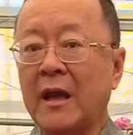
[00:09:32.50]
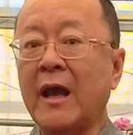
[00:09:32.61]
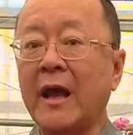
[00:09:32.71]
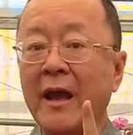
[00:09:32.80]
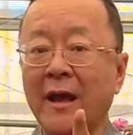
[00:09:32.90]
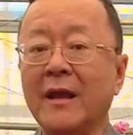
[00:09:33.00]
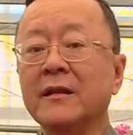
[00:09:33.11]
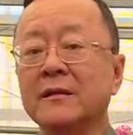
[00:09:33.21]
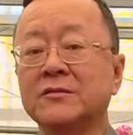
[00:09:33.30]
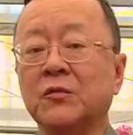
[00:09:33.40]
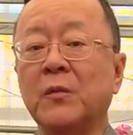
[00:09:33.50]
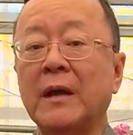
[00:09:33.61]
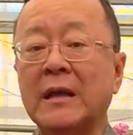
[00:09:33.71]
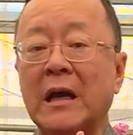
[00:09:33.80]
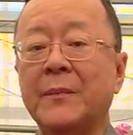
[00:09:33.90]
And so
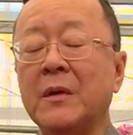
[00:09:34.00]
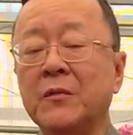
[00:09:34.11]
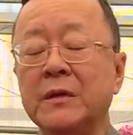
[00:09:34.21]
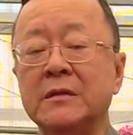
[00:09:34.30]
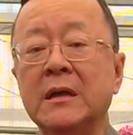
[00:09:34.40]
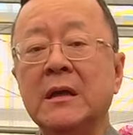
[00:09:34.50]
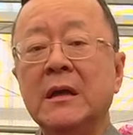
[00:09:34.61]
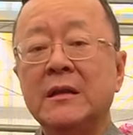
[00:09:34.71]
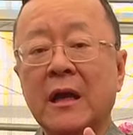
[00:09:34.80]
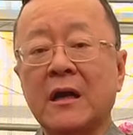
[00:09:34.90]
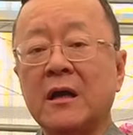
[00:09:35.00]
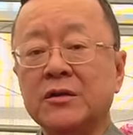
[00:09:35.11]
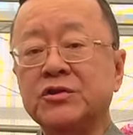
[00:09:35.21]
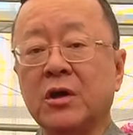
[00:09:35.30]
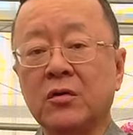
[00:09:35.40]
what happened with that kind
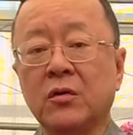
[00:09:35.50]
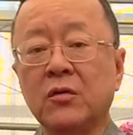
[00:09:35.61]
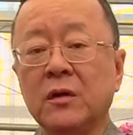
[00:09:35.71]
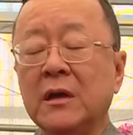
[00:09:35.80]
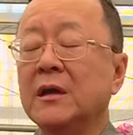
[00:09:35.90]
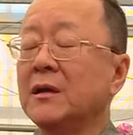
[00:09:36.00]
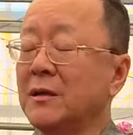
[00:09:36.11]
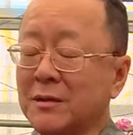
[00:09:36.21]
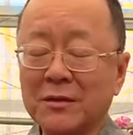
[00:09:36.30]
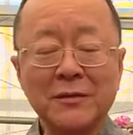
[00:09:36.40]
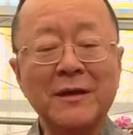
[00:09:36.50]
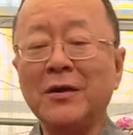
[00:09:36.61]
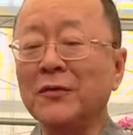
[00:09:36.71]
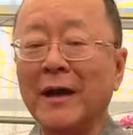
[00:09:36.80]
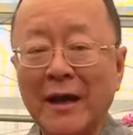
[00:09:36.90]
of charcoal is going to
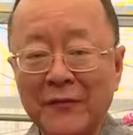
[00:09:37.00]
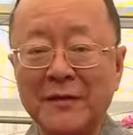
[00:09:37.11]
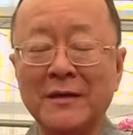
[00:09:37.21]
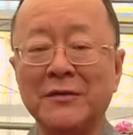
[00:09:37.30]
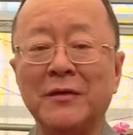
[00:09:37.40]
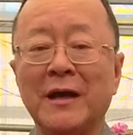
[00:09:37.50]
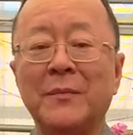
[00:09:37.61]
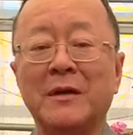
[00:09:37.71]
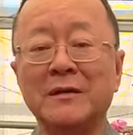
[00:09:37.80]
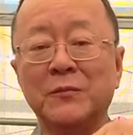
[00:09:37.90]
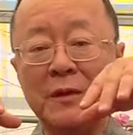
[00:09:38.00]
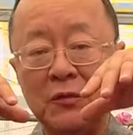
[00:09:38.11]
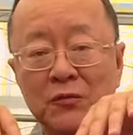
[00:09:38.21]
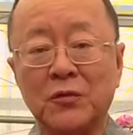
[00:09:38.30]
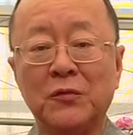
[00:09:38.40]
kill everything you have, because when the
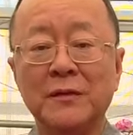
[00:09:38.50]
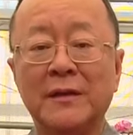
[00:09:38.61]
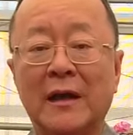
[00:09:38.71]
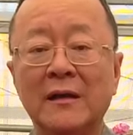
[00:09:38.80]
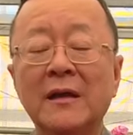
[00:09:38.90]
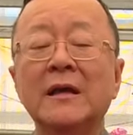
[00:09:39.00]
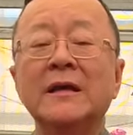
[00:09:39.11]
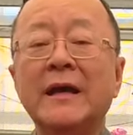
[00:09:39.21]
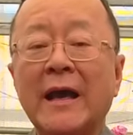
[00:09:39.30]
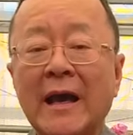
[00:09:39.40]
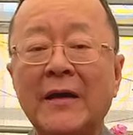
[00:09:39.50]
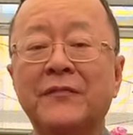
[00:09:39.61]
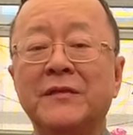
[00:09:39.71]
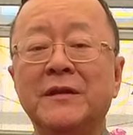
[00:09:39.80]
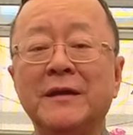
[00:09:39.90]
root going down, it has
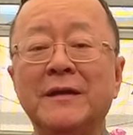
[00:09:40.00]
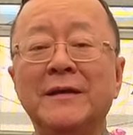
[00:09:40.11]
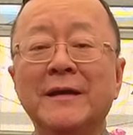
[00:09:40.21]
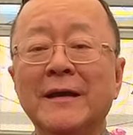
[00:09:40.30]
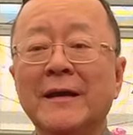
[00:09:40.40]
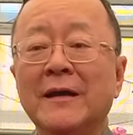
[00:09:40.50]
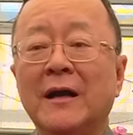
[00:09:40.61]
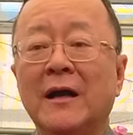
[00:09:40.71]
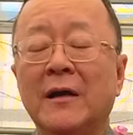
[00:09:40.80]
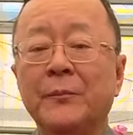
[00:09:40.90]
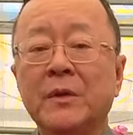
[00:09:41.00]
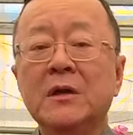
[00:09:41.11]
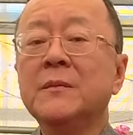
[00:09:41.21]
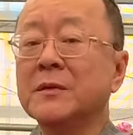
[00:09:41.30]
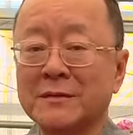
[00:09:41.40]
the
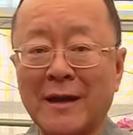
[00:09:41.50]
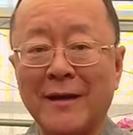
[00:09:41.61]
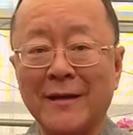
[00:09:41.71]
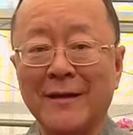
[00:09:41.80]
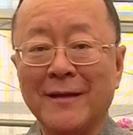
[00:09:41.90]
herbicide